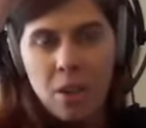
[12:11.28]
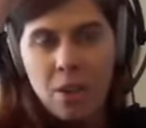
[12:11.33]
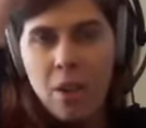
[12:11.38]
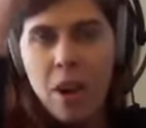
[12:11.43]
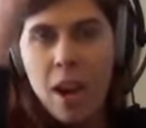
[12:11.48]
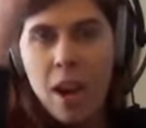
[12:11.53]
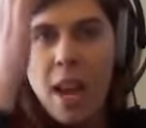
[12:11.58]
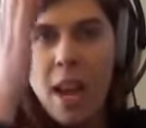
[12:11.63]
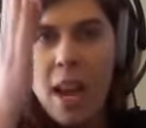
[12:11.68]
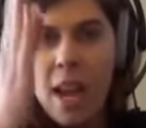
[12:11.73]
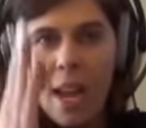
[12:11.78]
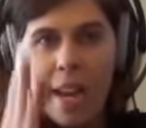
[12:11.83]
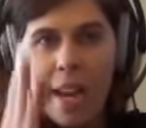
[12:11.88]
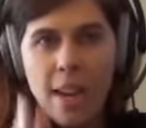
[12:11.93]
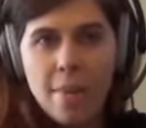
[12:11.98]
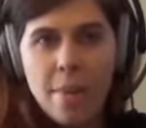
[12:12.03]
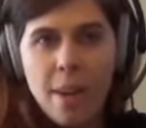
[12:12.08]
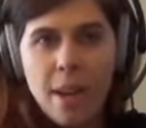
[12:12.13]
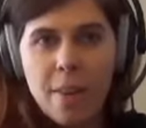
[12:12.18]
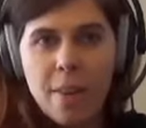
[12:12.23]
right
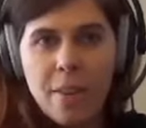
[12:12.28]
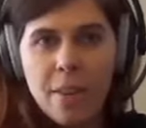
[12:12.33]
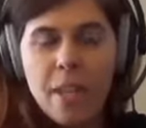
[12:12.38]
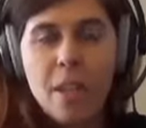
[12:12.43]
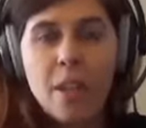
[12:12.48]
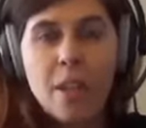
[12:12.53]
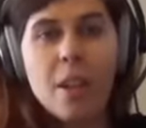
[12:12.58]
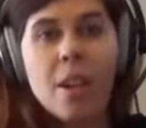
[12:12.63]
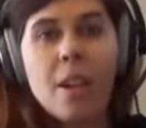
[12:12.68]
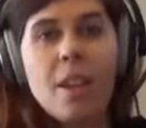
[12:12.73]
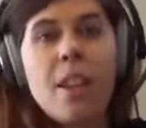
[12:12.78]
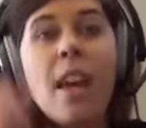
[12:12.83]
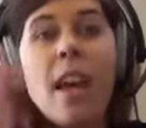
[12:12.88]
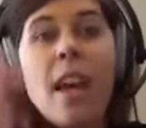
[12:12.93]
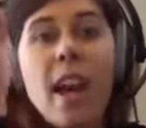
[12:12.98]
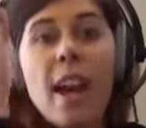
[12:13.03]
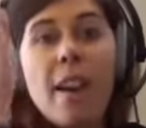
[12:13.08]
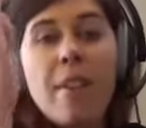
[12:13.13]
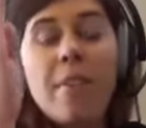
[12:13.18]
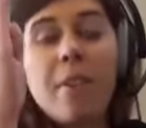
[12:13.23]
above the earth,
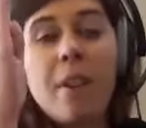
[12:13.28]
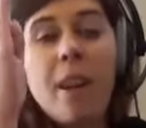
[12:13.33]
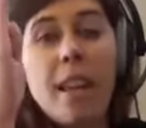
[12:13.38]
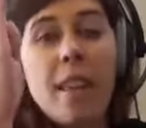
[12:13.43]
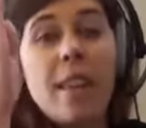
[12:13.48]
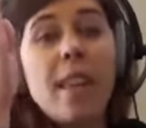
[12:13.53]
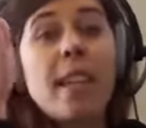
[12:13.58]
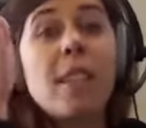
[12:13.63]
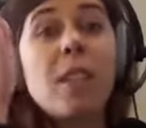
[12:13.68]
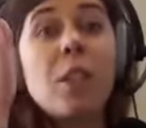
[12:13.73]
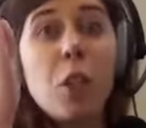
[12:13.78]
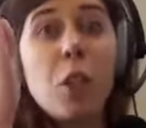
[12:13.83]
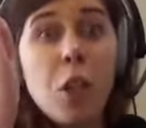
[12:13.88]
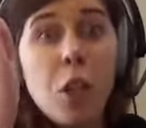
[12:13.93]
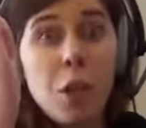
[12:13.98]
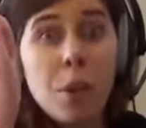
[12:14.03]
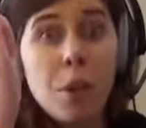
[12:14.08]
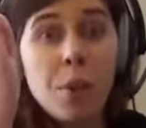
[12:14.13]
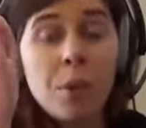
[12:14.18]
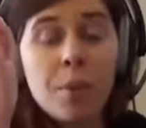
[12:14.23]
halfway. That's
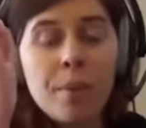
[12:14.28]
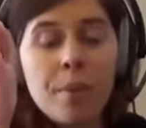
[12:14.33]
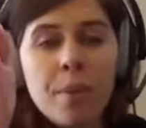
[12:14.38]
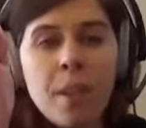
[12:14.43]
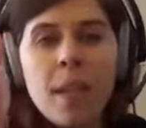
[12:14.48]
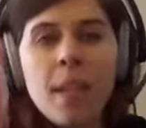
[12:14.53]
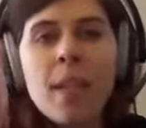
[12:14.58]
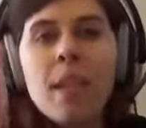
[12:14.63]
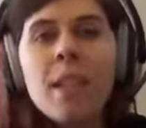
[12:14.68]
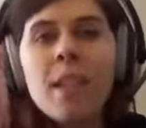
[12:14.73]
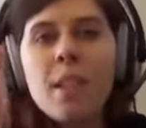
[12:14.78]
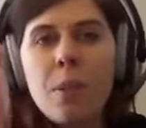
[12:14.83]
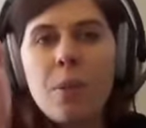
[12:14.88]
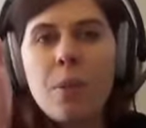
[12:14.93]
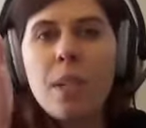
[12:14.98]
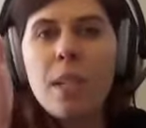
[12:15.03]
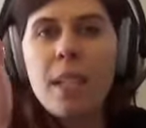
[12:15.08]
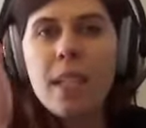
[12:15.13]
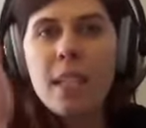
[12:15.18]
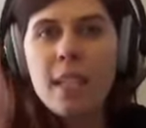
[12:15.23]
noon. So
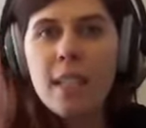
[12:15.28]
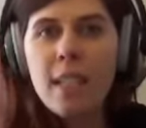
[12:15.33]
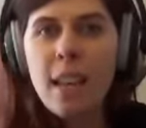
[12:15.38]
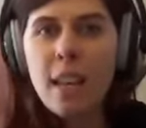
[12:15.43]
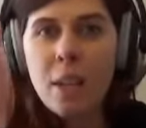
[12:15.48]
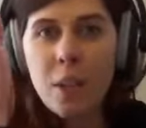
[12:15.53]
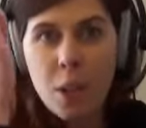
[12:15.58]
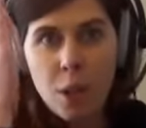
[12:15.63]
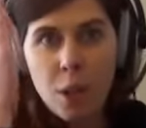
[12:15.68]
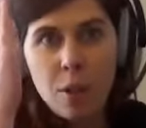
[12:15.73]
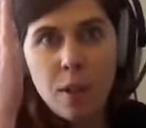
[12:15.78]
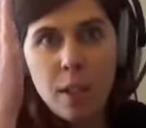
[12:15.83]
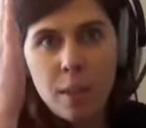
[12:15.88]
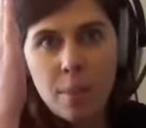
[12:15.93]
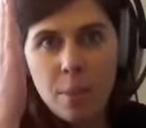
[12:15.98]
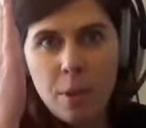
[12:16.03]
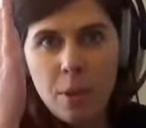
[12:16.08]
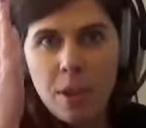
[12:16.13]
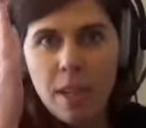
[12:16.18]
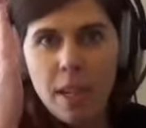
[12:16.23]
we can say noon
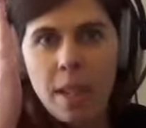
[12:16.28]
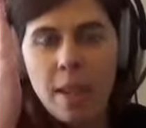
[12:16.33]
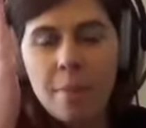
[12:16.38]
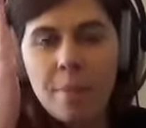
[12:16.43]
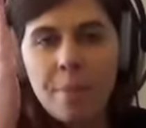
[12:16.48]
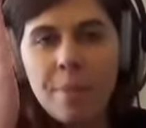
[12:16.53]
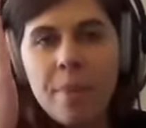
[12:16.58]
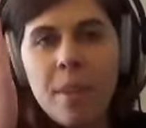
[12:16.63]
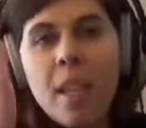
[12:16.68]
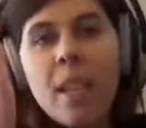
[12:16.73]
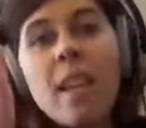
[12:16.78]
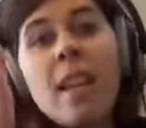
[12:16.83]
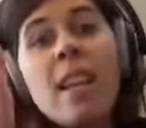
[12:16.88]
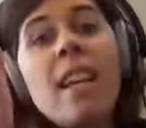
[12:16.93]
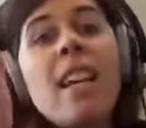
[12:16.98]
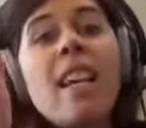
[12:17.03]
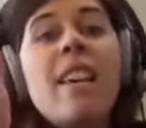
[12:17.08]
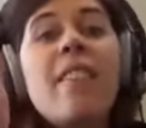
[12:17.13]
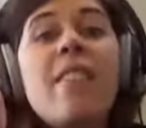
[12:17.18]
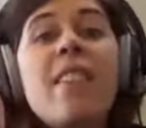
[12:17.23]
is meridian.
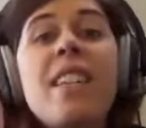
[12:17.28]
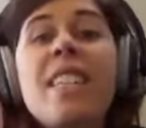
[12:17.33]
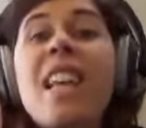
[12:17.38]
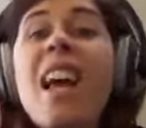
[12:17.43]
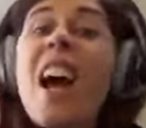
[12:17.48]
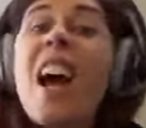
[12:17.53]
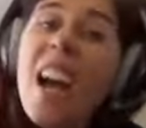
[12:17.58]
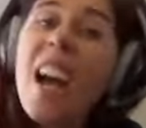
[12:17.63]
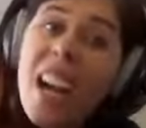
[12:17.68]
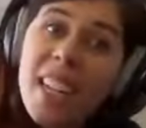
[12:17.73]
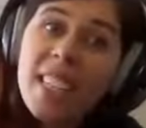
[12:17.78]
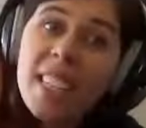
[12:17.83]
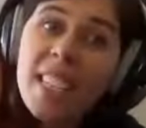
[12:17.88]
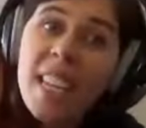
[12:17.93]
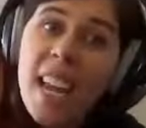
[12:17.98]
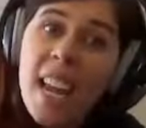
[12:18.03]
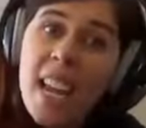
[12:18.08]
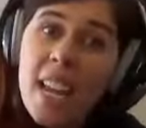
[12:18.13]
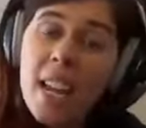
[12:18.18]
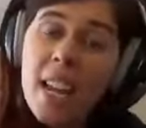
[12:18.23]
If it's
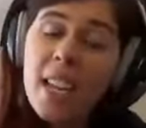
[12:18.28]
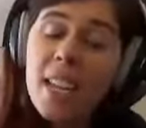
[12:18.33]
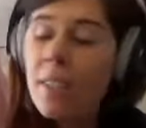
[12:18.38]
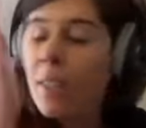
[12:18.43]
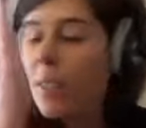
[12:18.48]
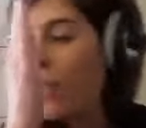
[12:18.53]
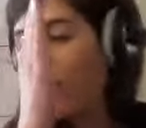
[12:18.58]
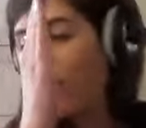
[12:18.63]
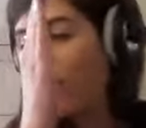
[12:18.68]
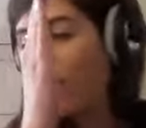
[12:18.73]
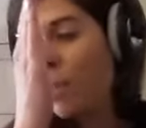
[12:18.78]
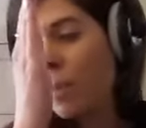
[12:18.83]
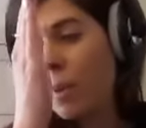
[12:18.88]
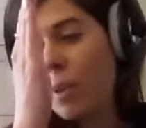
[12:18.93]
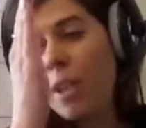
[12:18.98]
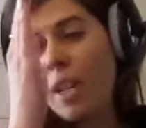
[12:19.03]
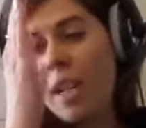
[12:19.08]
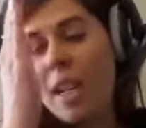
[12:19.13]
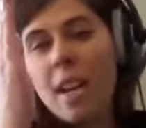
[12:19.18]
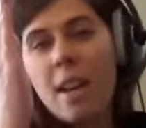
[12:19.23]
ante
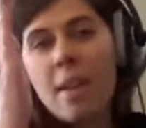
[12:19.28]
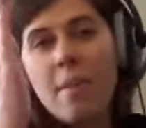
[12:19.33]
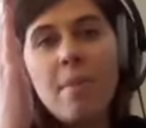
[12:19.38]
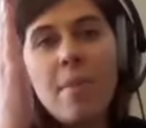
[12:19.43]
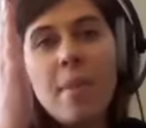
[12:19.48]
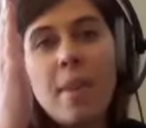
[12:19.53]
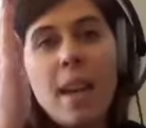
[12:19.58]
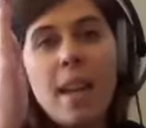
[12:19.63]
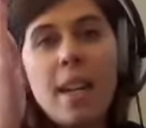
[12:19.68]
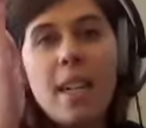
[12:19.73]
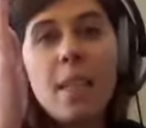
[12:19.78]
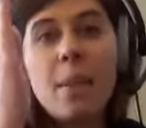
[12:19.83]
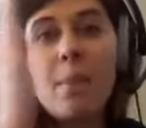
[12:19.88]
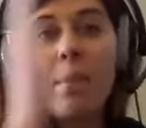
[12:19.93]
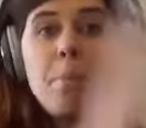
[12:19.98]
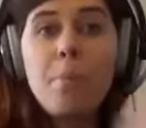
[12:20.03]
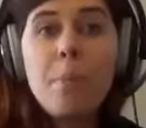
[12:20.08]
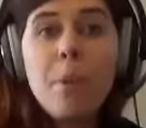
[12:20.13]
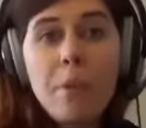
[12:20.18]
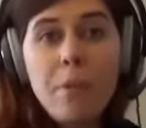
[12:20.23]
meridian, that is
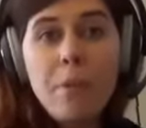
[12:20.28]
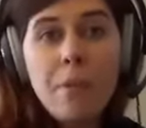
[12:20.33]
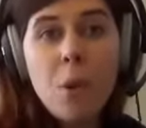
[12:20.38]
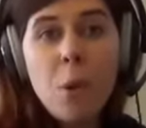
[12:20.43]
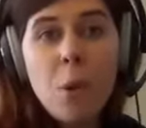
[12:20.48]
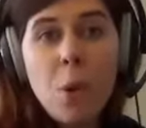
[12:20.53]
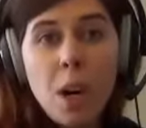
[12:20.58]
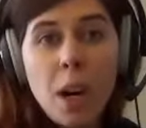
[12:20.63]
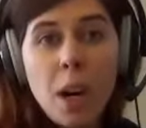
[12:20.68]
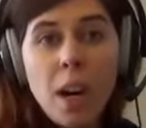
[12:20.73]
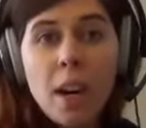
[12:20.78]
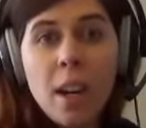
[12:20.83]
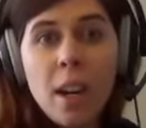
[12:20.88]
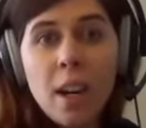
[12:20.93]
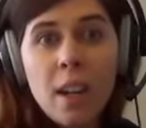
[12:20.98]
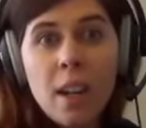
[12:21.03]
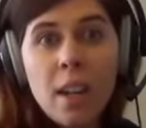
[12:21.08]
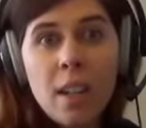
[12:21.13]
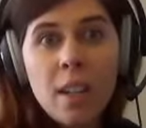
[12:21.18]
before